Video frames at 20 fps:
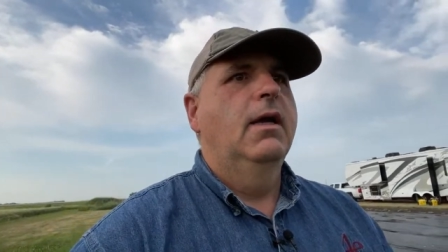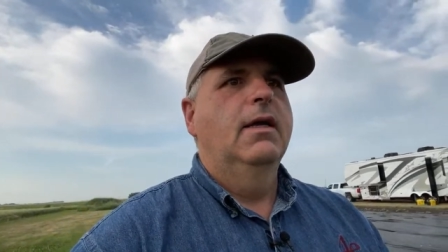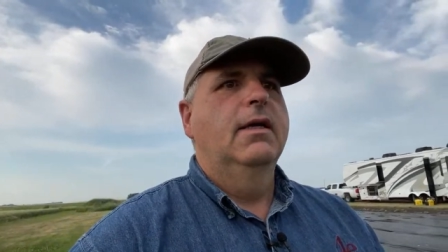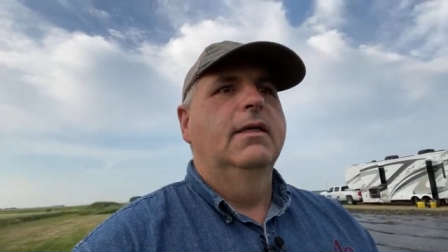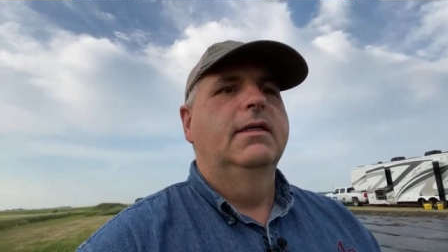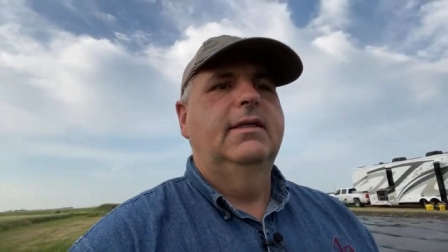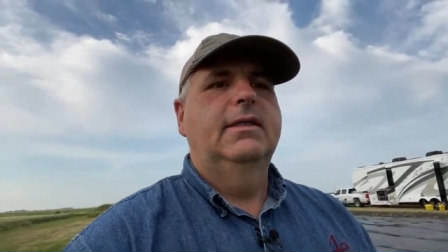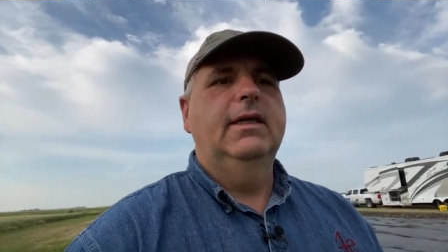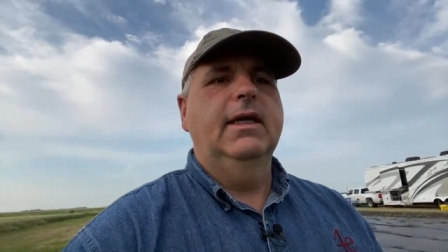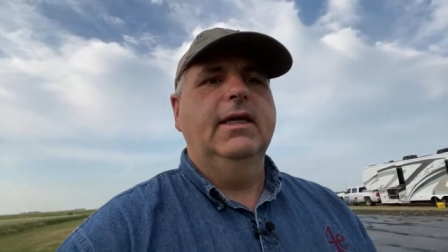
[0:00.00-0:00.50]

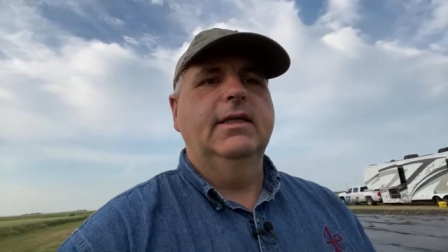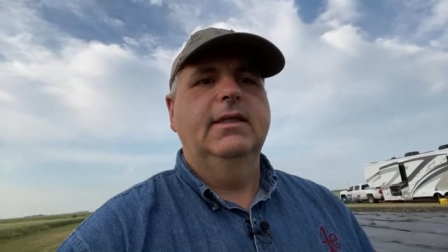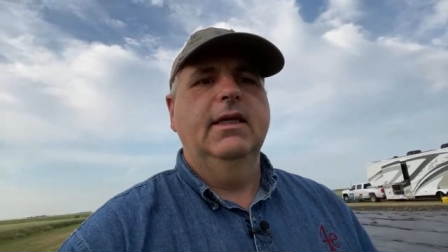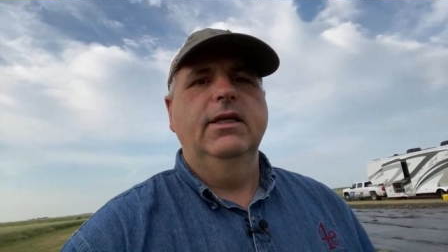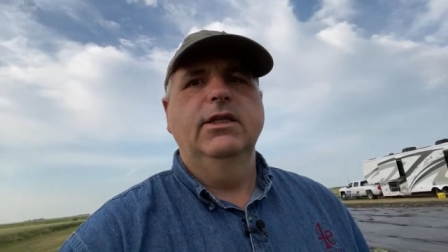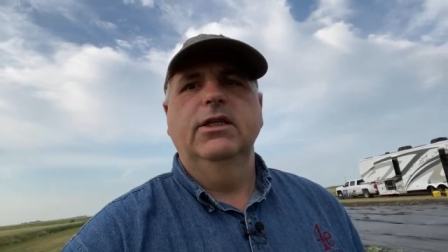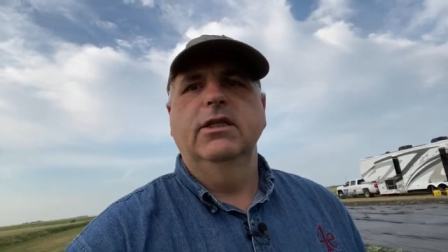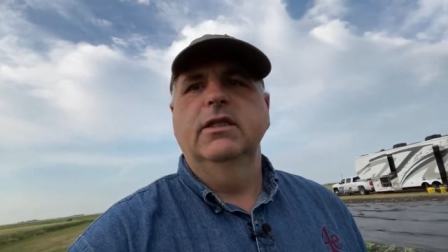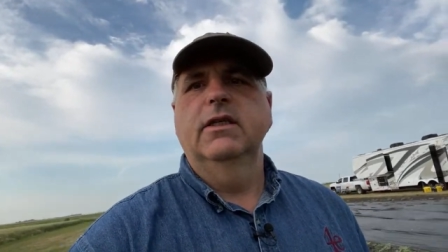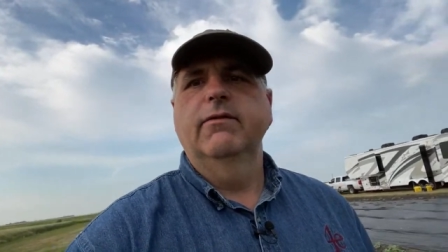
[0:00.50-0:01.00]
6
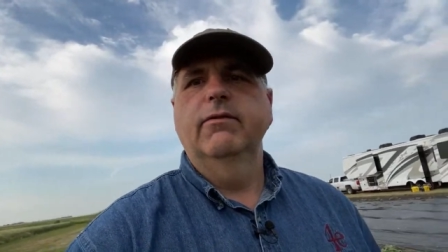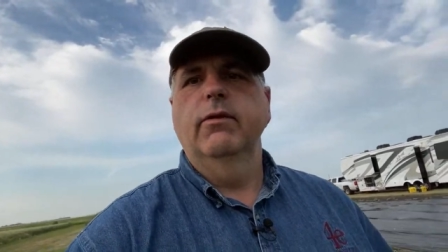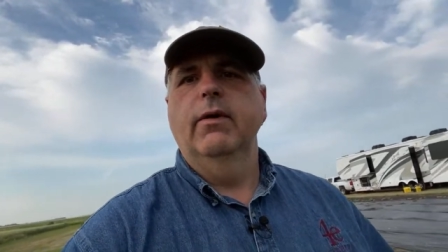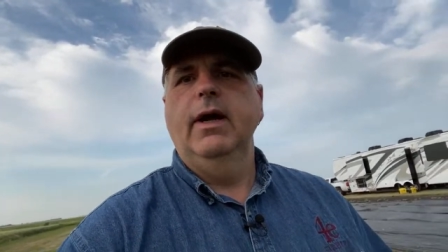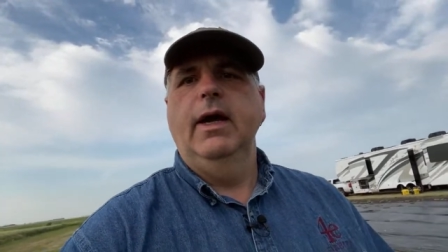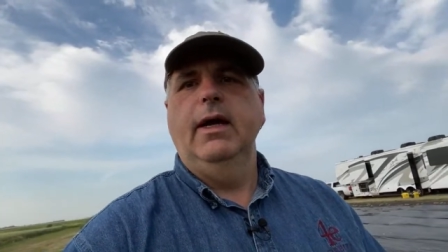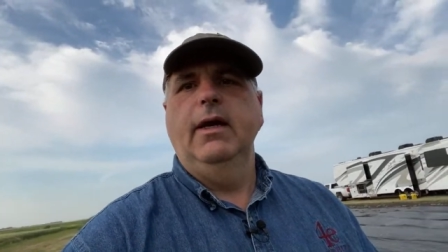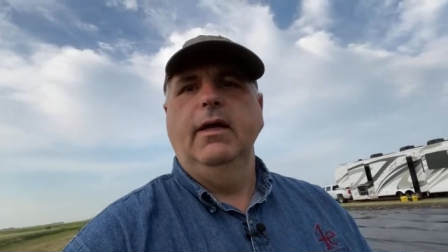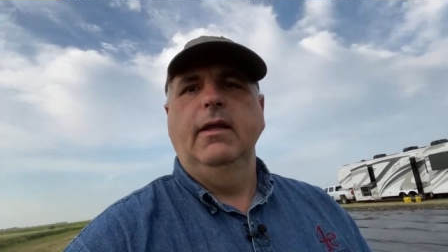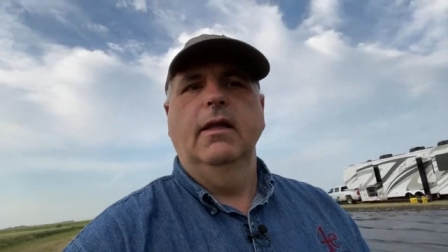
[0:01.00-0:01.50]
inches of
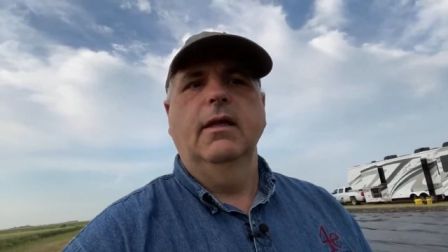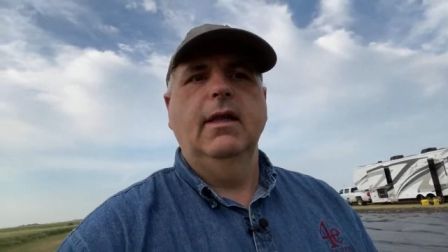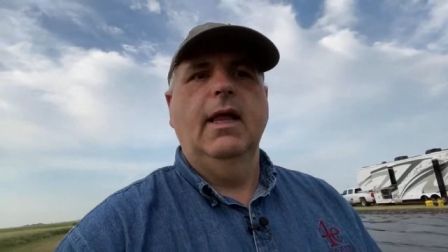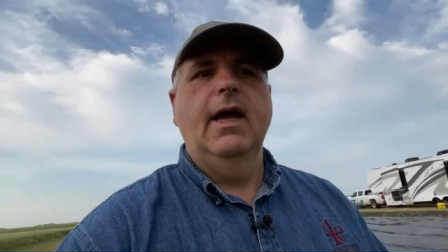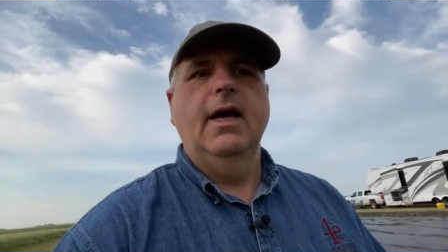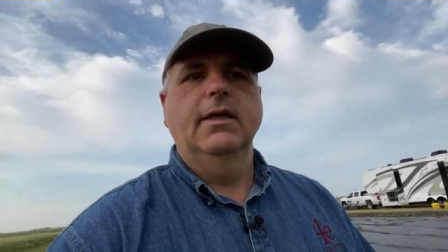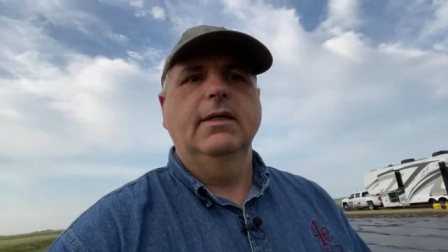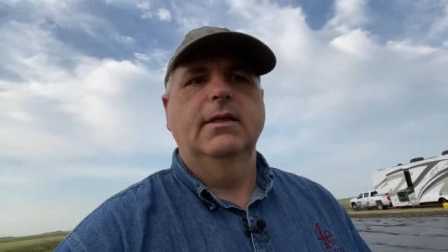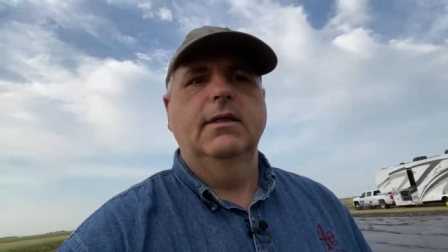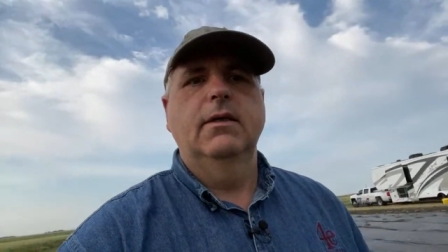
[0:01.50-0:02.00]
rain in the
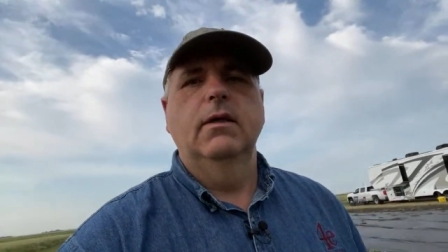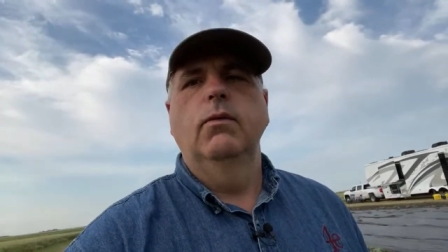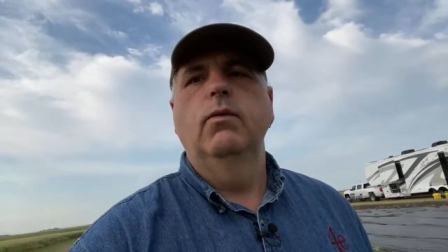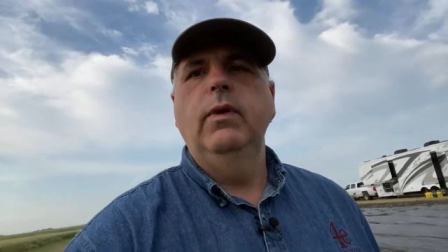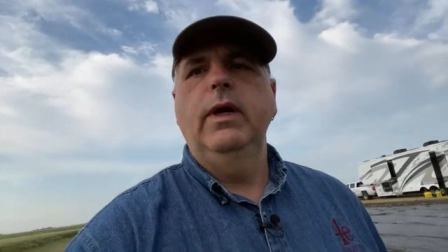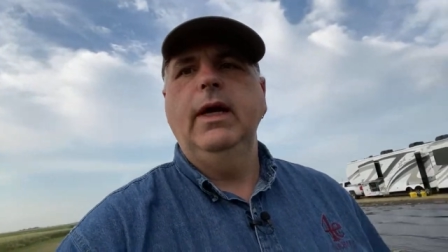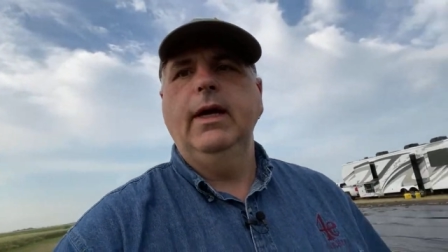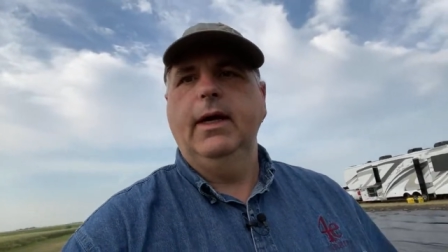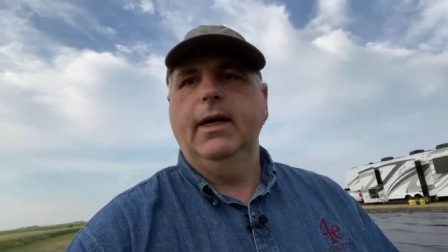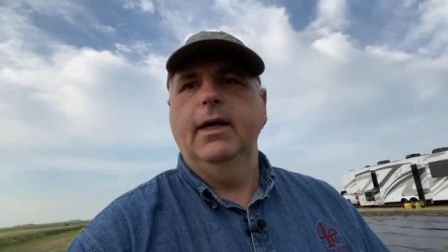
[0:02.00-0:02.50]
last
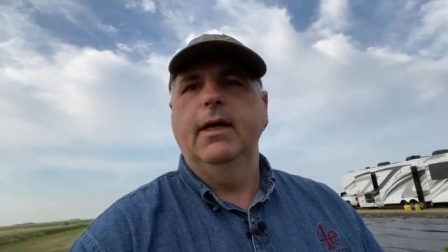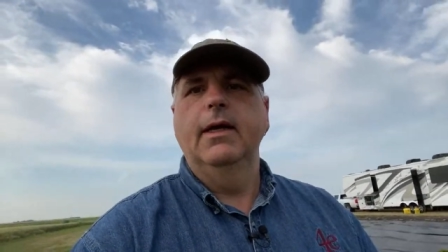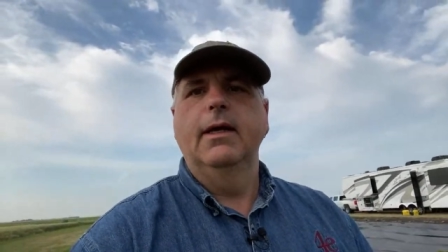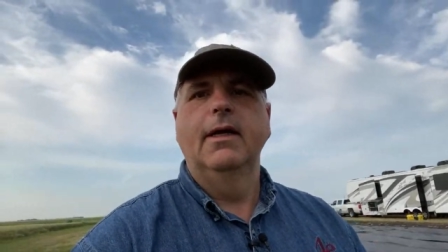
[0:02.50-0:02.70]
week.